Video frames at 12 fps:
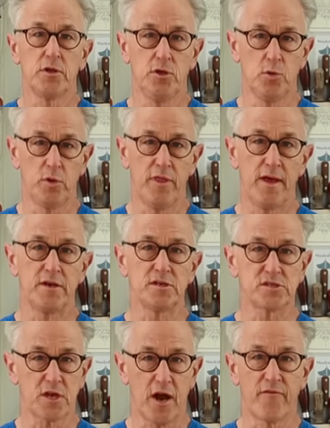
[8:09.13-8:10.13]
you will then
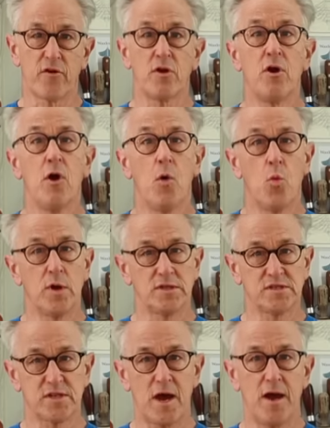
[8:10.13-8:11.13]
discover what
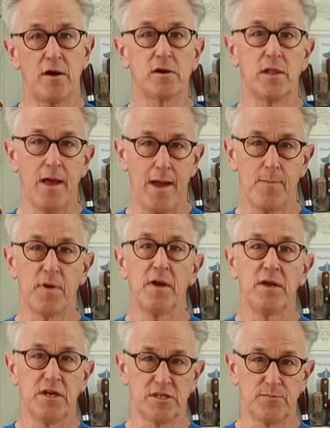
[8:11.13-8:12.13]
style clamp
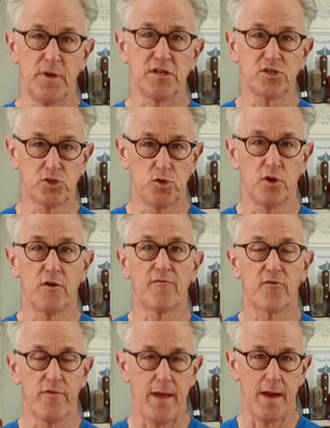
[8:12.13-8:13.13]
is best suited
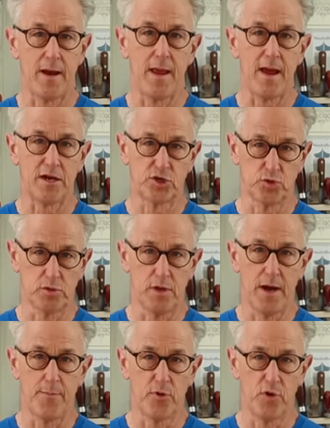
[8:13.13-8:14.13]
for that actual
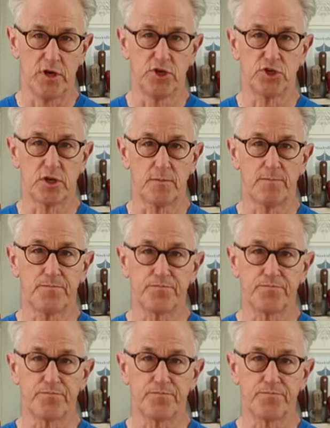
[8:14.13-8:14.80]
operation